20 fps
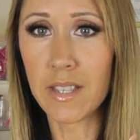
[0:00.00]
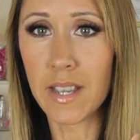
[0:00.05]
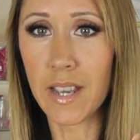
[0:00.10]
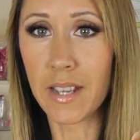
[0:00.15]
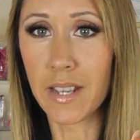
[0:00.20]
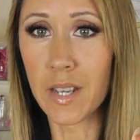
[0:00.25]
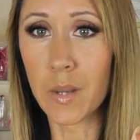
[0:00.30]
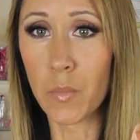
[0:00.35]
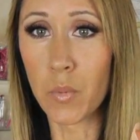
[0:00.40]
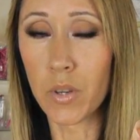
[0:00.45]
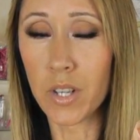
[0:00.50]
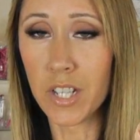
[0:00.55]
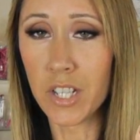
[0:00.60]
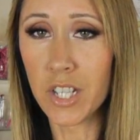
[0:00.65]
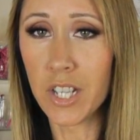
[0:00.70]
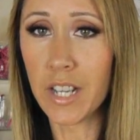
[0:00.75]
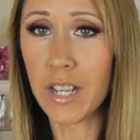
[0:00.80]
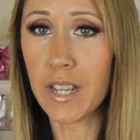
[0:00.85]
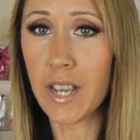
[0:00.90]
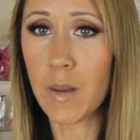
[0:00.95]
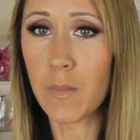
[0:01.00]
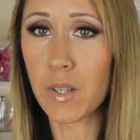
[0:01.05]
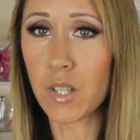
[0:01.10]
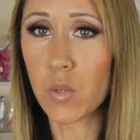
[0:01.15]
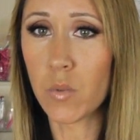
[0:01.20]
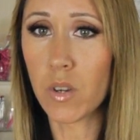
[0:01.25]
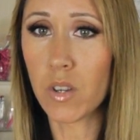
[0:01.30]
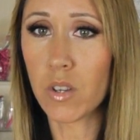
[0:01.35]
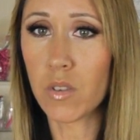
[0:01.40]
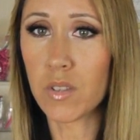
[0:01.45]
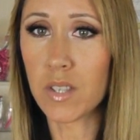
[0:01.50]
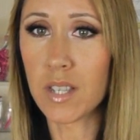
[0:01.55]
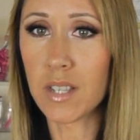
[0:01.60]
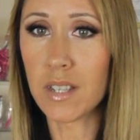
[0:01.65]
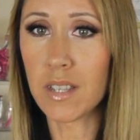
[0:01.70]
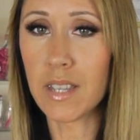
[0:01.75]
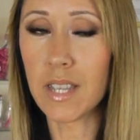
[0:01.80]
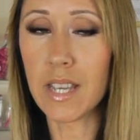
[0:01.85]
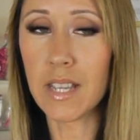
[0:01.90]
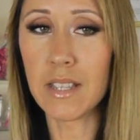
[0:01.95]
I can appreciate how much work goes
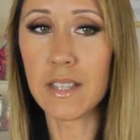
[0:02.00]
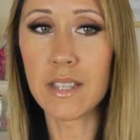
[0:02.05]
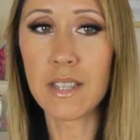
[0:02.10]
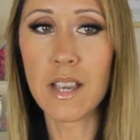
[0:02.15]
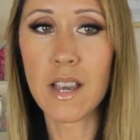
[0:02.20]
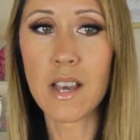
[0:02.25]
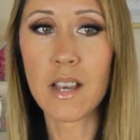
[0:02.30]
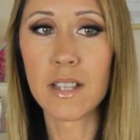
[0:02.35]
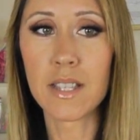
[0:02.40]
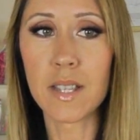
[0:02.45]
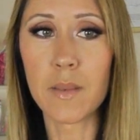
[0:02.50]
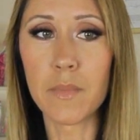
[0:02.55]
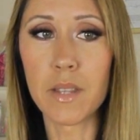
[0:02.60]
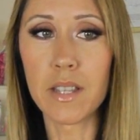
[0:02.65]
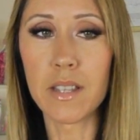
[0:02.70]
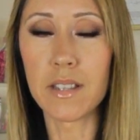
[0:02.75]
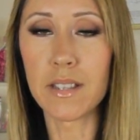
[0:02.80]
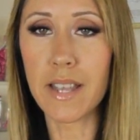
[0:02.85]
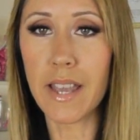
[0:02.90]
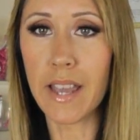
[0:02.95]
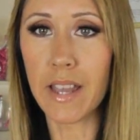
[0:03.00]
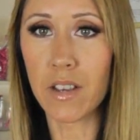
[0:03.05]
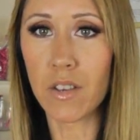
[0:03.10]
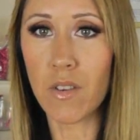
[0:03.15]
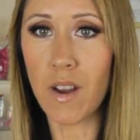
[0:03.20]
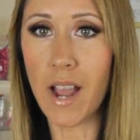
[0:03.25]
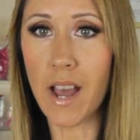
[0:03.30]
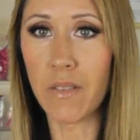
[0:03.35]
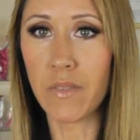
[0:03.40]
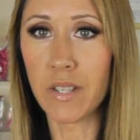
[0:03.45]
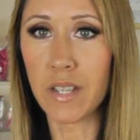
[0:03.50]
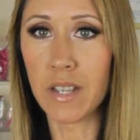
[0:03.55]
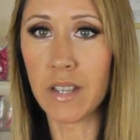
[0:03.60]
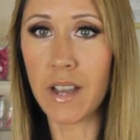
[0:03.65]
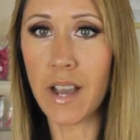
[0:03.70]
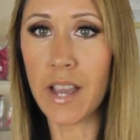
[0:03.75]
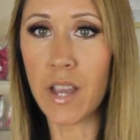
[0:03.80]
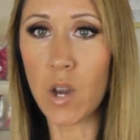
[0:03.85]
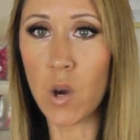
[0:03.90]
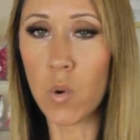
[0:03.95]
into these. Something that's handcrafted,
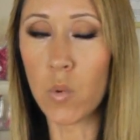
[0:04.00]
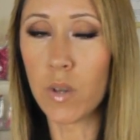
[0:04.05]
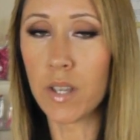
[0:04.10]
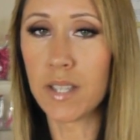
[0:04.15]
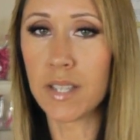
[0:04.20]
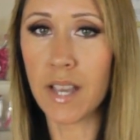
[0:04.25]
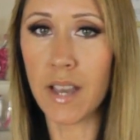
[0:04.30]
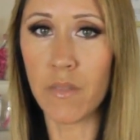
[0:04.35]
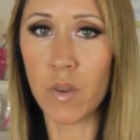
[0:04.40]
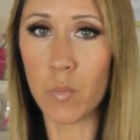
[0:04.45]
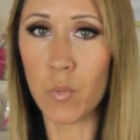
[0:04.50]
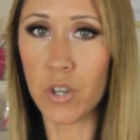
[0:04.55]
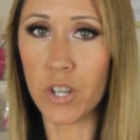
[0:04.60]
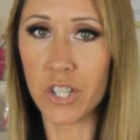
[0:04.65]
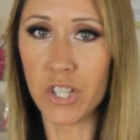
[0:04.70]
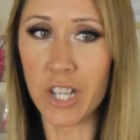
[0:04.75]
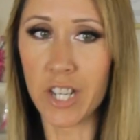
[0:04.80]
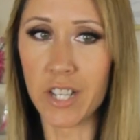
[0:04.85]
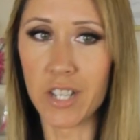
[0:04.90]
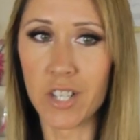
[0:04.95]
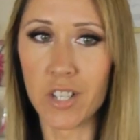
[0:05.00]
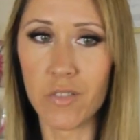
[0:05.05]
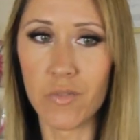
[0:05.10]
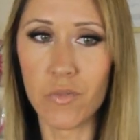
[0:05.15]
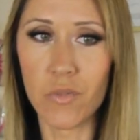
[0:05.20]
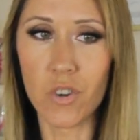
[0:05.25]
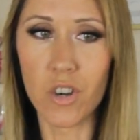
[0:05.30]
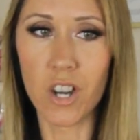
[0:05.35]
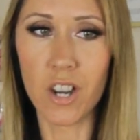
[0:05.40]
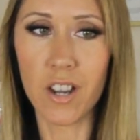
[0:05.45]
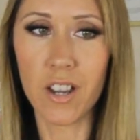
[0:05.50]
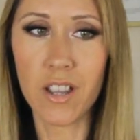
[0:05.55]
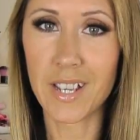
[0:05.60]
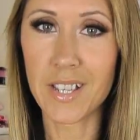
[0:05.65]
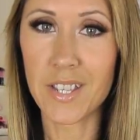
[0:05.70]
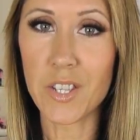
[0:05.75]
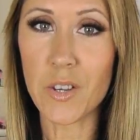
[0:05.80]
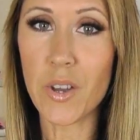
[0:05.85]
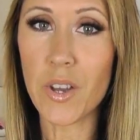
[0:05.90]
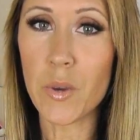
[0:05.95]
I always have appreciation for.
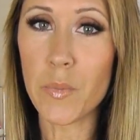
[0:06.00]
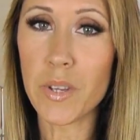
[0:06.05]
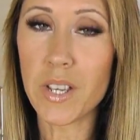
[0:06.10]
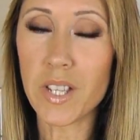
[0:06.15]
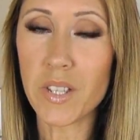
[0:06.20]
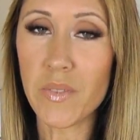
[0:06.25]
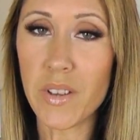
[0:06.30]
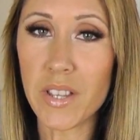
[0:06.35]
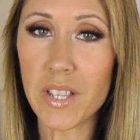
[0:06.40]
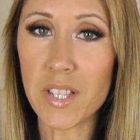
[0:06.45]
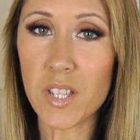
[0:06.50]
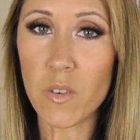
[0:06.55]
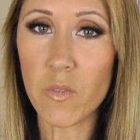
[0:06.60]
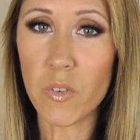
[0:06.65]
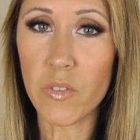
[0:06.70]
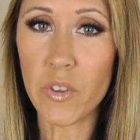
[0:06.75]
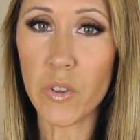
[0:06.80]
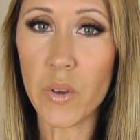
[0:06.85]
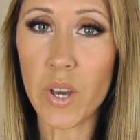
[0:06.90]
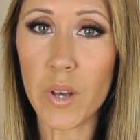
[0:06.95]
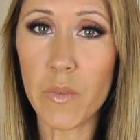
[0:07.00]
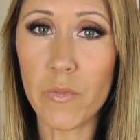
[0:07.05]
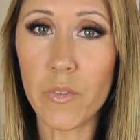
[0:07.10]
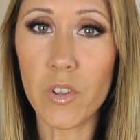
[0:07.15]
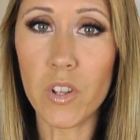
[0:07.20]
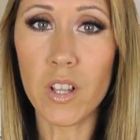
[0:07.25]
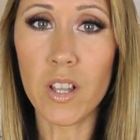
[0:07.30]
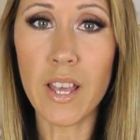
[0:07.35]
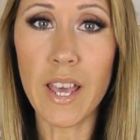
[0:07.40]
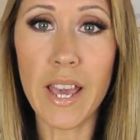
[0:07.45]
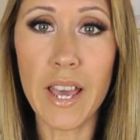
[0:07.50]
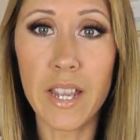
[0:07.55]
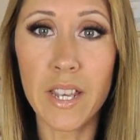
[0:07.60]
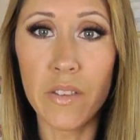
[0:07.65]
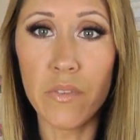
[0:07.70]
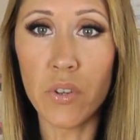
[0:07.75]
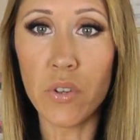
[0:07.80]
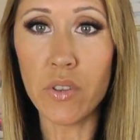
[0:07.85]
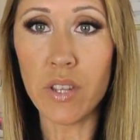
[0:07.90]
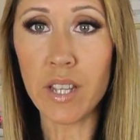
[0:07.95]
So I hope you guys found this overview helpful, and
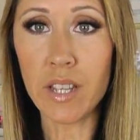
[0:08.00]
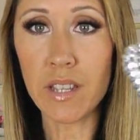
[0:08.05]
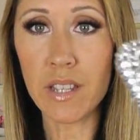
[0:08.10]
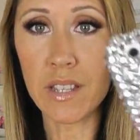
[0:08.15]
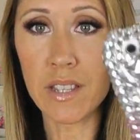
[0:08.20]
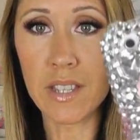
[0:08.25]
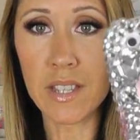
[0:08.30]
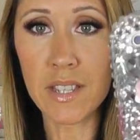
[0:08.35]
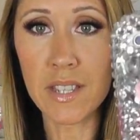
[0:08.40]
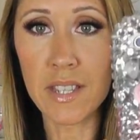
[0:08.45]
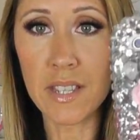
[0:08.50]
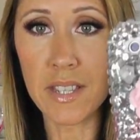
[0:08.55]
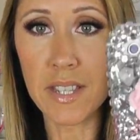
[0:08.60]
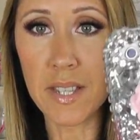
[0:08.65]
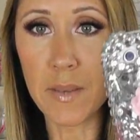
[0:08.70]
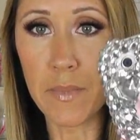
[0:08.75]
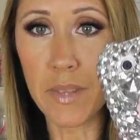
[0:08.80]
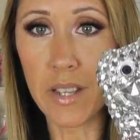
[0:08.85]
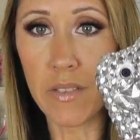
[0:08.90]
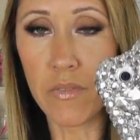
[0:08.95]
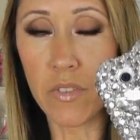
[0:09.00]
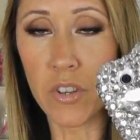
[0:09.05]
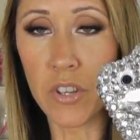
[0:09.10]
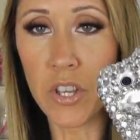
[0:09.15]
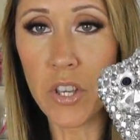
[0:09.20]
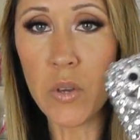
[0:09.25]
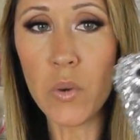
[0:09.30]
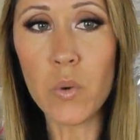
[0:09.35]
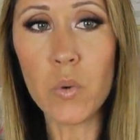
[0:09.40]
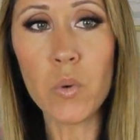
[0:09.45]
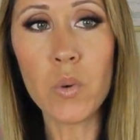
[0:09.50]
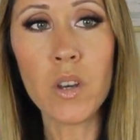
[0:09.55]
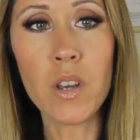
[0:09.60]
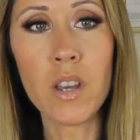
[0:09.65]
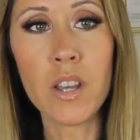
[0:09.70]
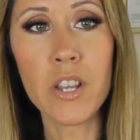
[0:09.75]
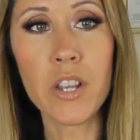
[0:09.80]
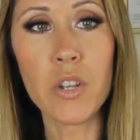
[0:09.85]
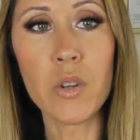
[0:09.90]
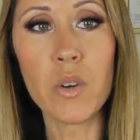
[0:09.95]
if you think that this is something for you,
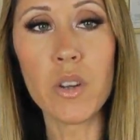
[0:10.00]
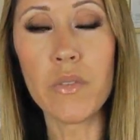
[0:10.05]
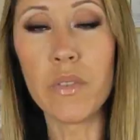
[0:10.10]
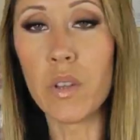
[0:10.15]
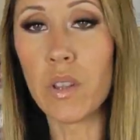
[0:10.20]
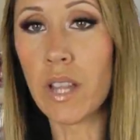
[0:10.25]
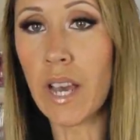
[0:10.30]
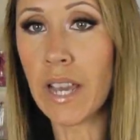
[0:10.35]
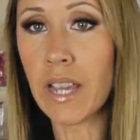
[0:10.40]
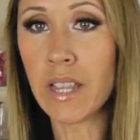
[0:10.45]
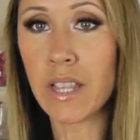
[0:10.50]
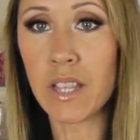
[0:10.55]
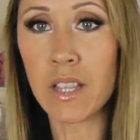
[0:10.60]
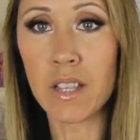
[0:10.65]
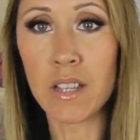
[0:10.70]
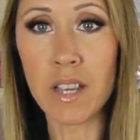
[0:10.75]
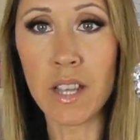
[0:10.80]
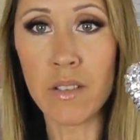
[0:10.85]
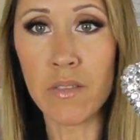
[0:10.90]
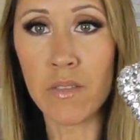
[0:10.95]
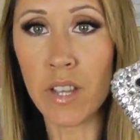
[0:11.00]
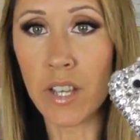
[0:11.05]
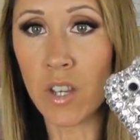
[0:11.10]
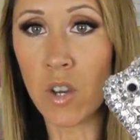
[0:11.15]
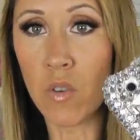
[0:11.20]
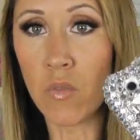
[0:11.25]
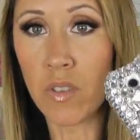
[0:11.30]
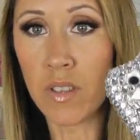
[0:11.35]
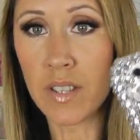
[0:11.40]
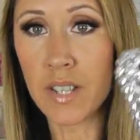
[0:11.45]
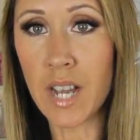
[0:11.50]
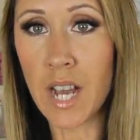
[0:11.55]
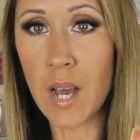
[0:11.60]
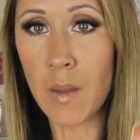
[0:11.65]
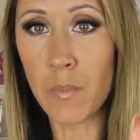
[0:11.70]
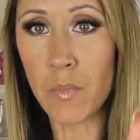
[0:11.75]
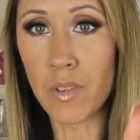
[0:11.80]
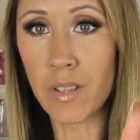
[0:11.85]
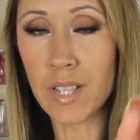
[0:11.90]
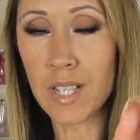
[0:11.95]
you know, if you like the kind of like
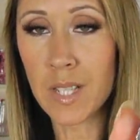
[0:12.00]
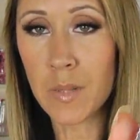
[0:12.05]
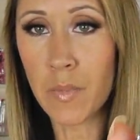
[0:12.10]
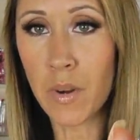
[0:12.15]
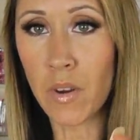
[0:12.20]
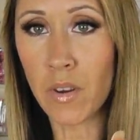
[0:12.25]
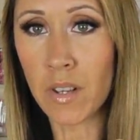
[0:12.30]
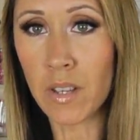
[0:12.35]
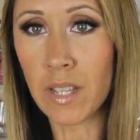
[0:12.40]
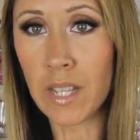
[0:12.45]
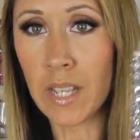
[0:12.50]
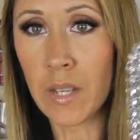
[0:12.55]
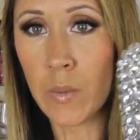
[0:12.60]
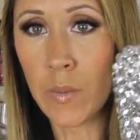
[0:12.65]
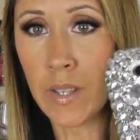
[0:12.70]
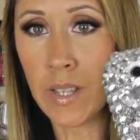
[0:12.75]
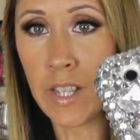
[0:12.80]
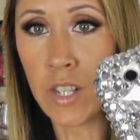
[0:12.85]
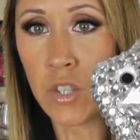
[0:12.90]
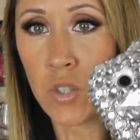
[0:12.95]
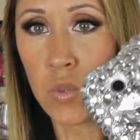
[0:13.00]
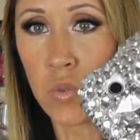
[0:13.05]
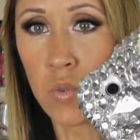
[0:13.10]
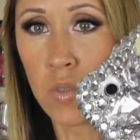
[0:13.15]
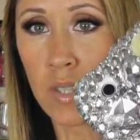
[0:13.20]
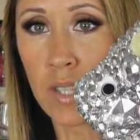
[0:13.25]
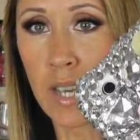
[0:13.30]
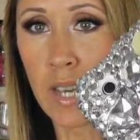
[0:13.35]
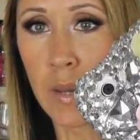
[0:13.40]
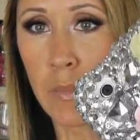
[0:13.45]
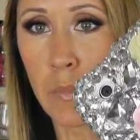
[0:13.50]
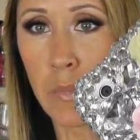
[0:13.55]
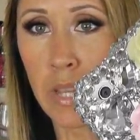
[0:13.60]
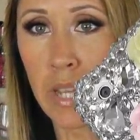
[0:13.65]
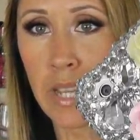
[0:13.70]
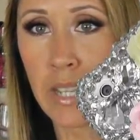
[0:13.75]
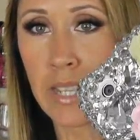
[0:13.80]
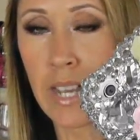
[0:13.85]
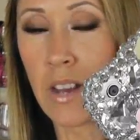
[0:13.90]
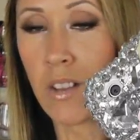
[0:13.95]
over-the-top, really sparkly, really jeweled up,
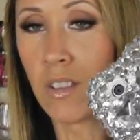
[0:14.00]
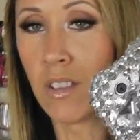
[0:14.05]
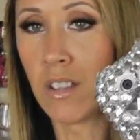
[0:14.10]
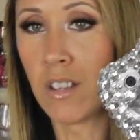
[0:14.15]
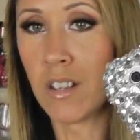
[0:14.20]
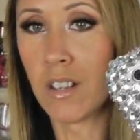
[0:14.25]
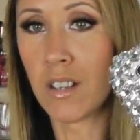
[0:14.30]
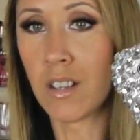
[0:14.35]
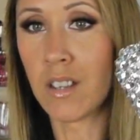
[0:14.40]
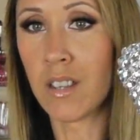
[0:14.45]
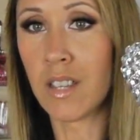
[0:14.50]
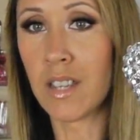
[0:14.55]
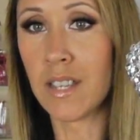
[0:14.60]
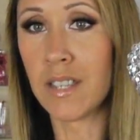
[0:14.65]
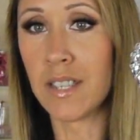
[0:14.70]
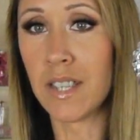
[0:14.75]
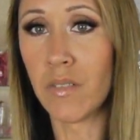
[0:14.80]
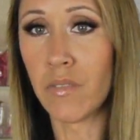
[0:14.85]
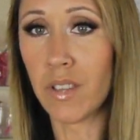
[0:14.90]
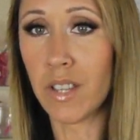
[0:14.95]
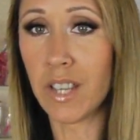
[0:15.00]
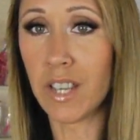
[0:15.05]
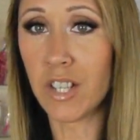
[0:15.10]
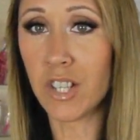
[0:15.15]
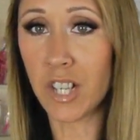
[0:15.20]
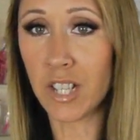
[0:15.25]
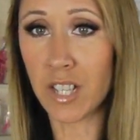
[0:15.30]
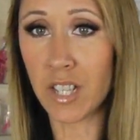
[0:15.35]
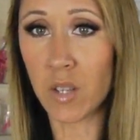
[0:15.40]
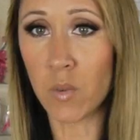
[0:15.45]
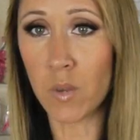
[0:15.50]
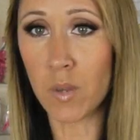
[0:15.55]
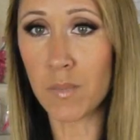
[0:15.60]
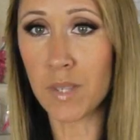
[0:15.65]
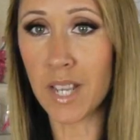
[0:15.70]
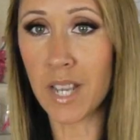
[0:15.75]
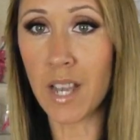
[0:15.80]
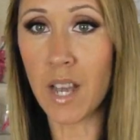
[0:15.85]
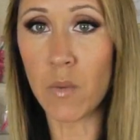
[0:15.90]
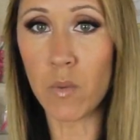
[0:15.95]
blinged out look, then definitely check out their
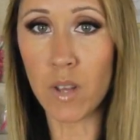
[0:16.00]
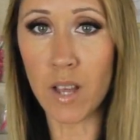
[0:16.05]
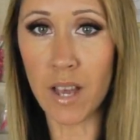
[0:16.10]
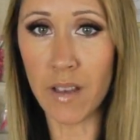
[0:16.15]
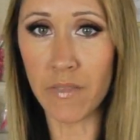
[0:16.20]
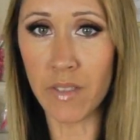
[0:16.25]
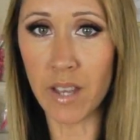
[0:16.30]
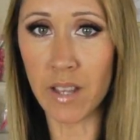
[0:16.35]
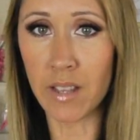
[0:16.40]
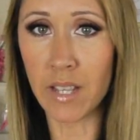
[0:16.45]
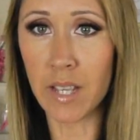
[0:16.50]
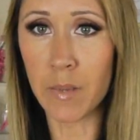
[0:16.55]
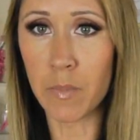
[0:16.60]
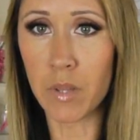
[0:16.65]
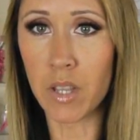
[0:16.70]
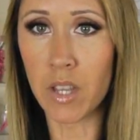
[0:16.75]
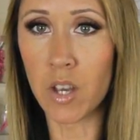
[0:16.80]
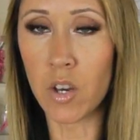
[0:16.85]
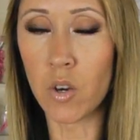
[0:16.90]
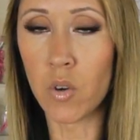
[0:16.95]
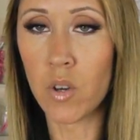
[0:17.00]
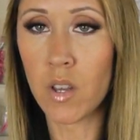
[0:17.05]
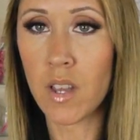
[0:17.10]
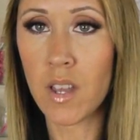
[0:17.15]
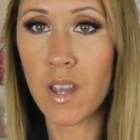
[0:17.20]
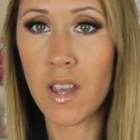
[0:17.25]
website. I will have that link below.